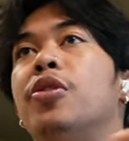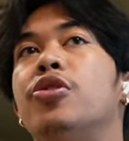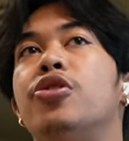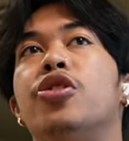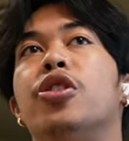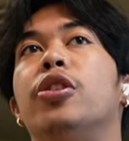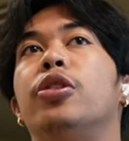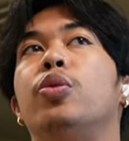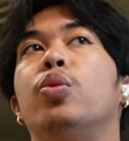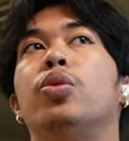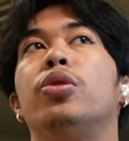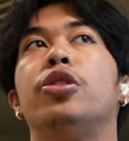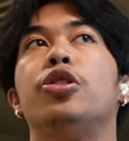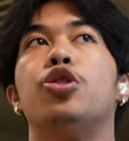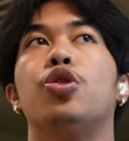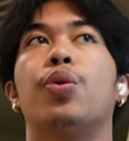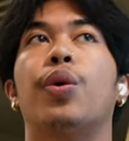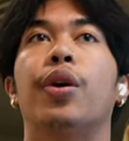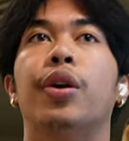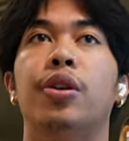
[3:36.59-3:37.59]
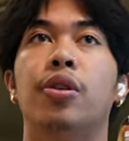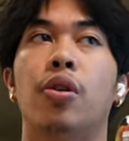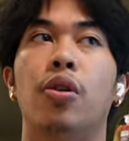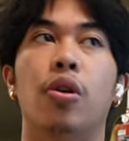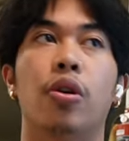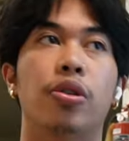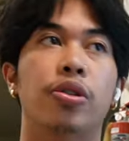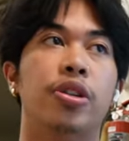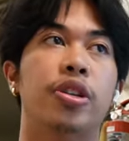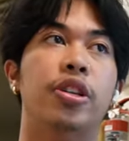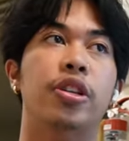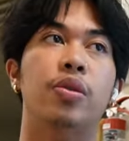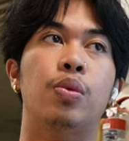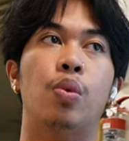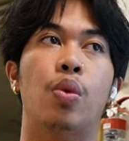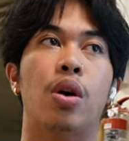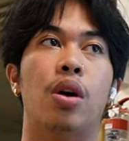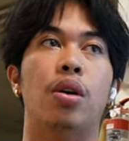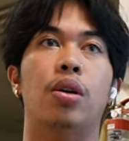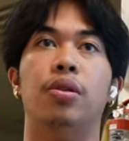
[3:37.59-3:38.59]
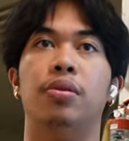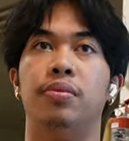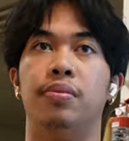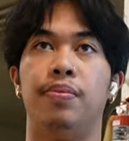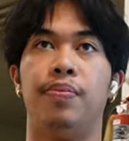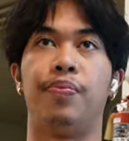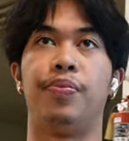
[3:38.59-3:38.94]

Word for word: genuinely train hard, eat well,